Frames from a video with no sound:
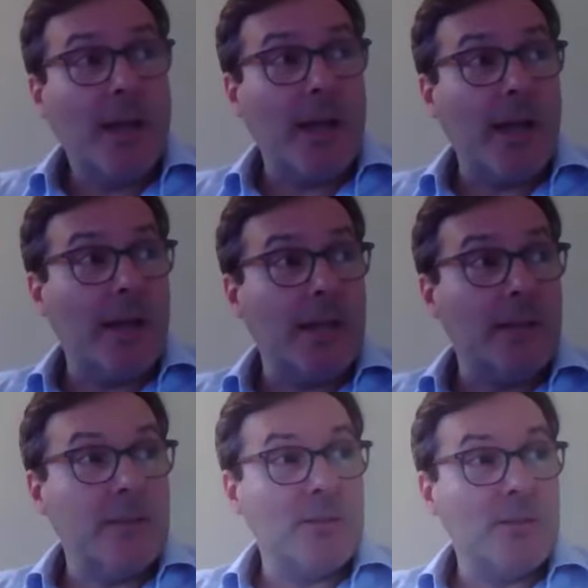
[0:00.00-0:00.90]

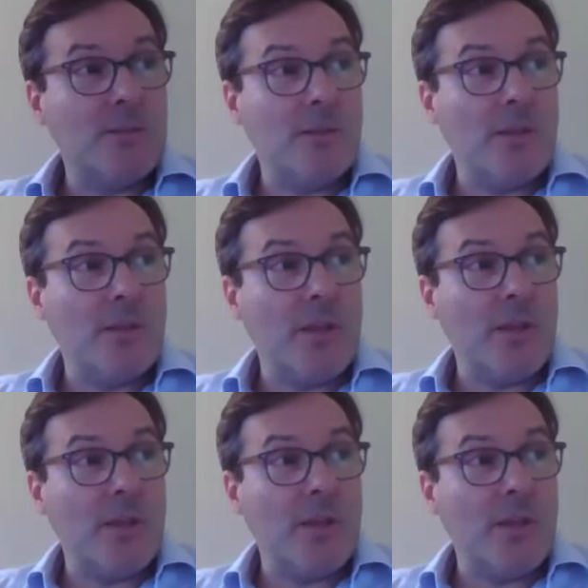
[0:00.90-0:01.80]
and they
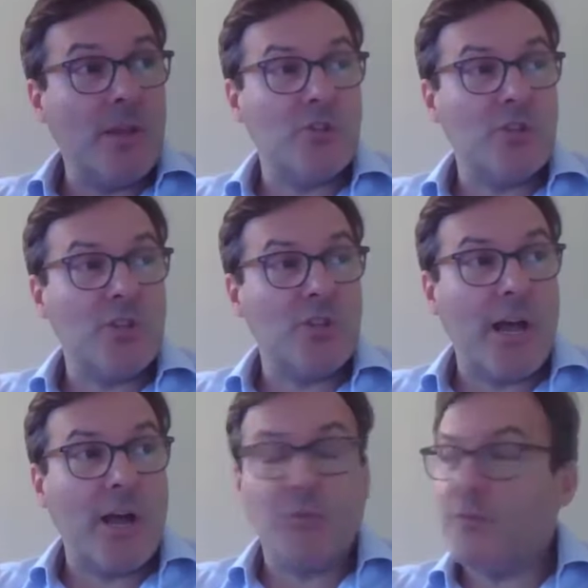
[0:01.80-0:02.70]
changed out
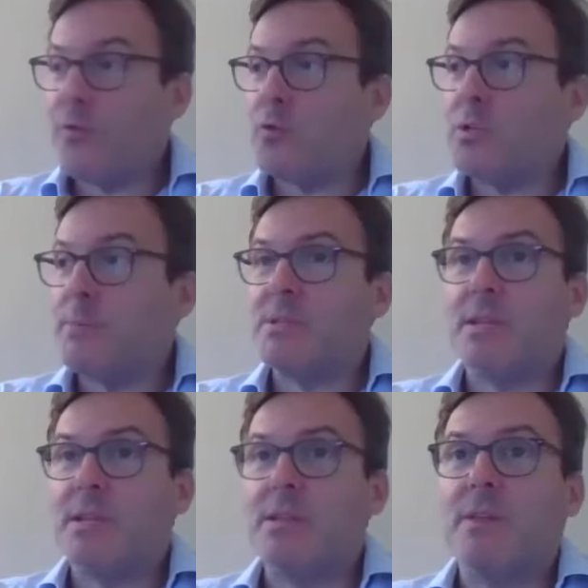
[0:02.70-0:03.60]
40% of
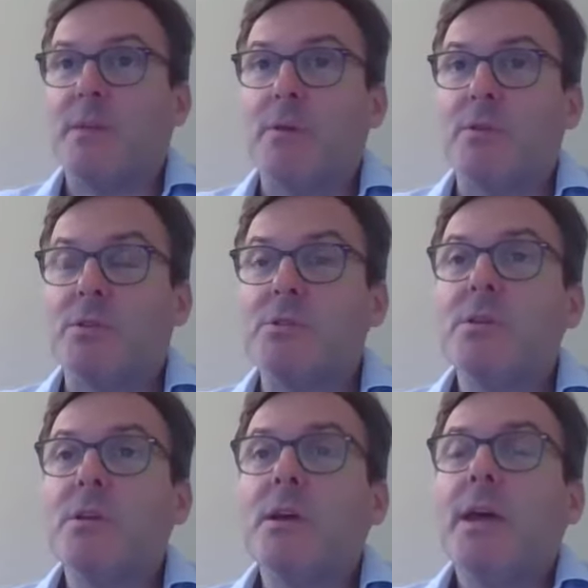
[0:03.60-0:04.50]
their motors
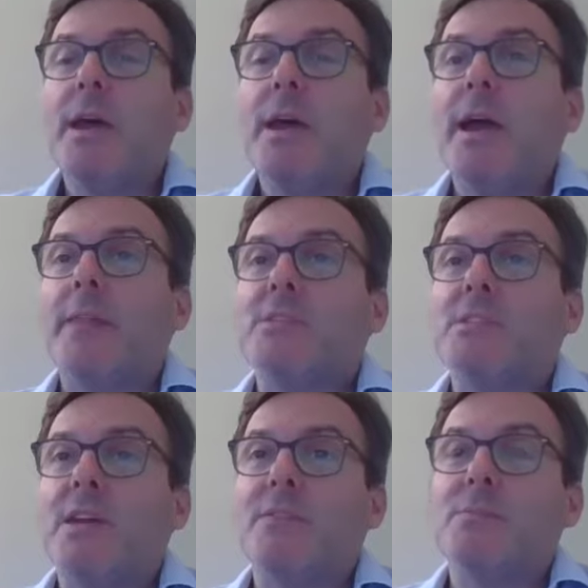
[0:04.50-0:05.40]
and they saved
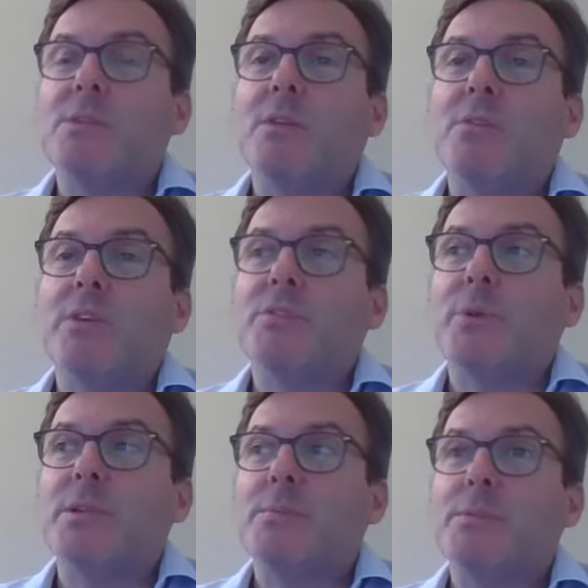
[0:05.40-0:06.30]
themselves over
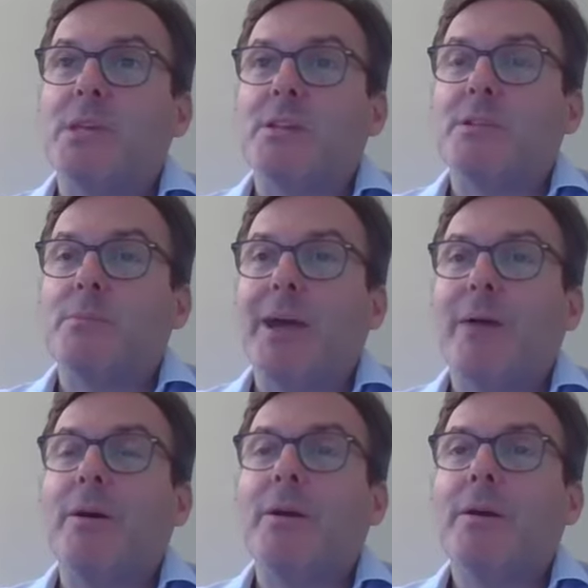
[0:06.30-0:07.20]
20% in
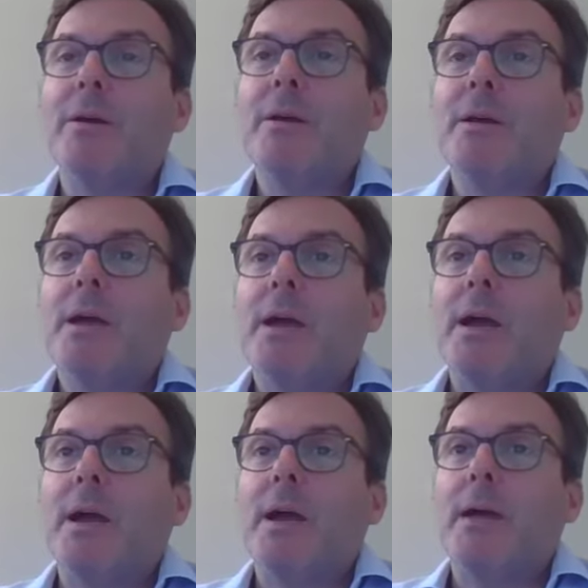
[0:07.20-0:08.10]
power.
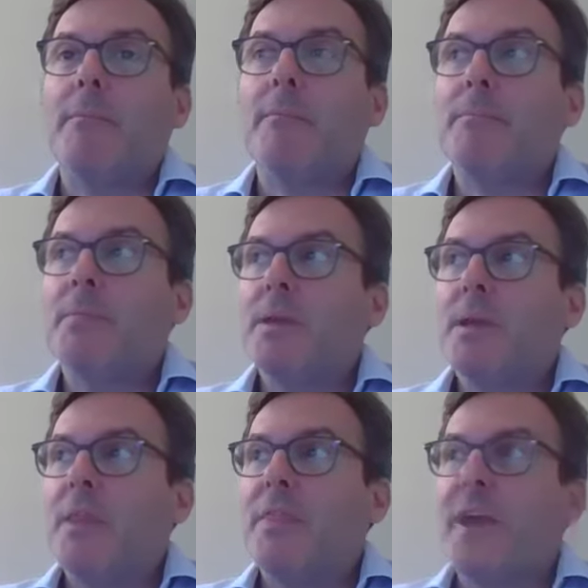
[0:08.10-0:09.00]
And
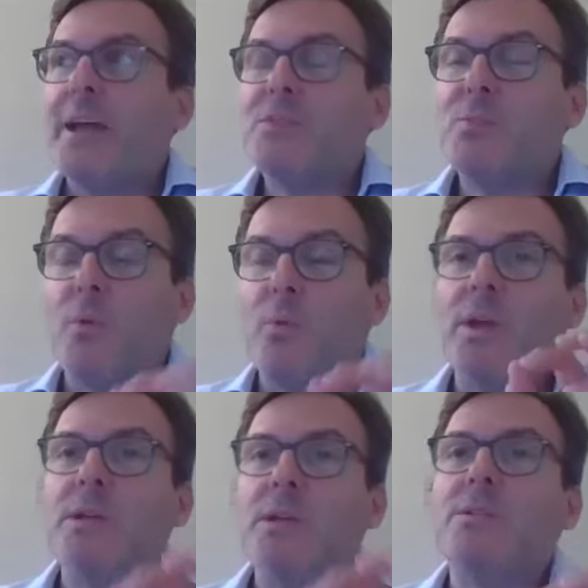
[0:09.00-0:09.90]
that's what
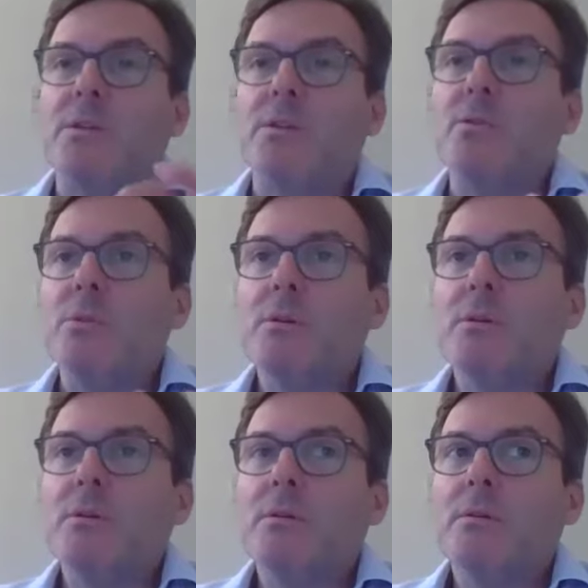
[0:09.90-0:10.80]
we do
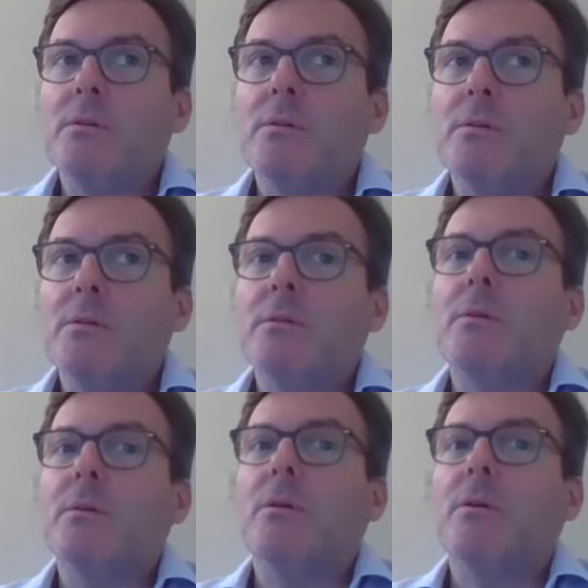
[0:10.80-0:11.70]

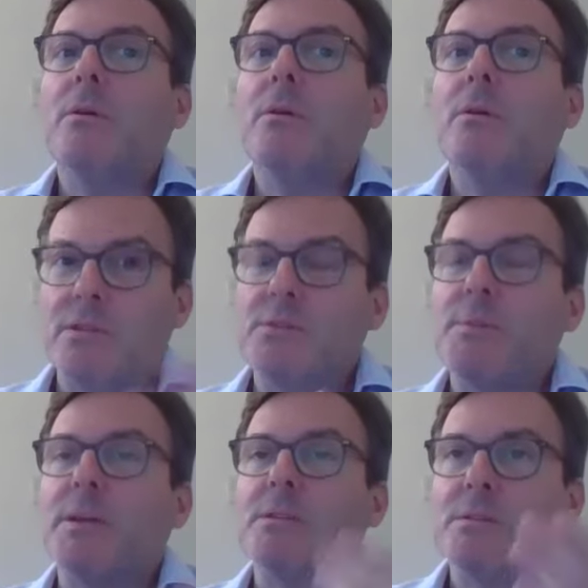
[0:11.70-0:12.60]
on a continuous
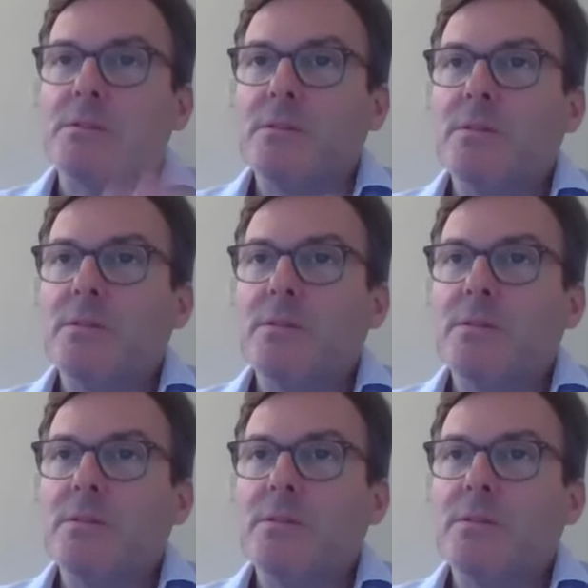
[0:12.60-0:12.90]
basis.